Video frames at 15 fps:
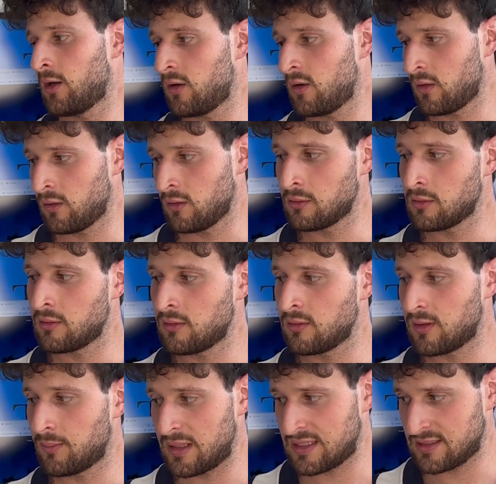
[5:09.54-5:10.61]
on
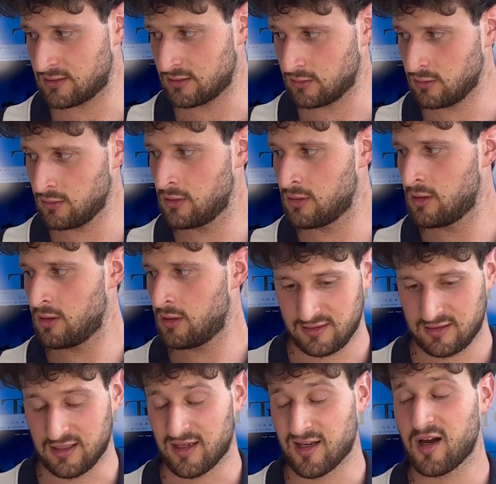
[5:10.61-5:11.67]
the bezel.
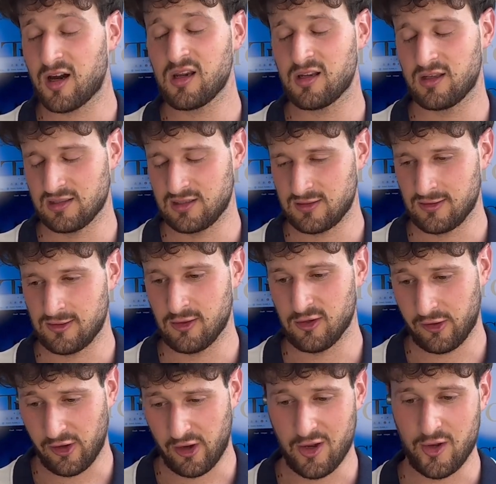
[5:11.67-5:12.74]
The colors
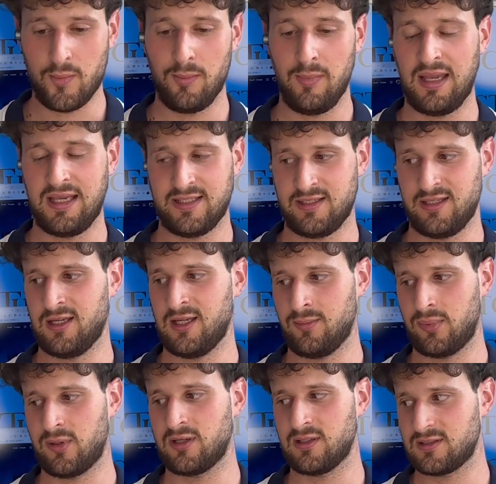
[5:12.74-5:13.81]
look amazing in
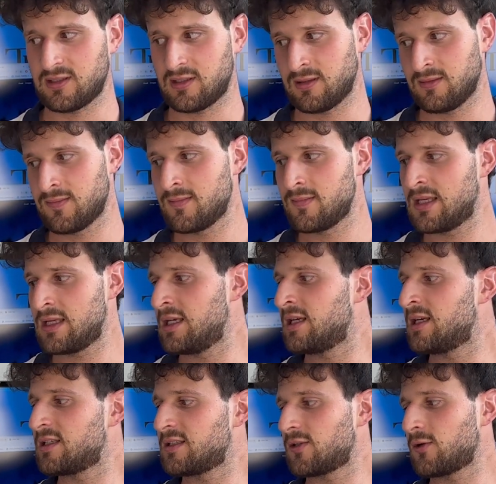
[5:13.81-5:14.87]
person. So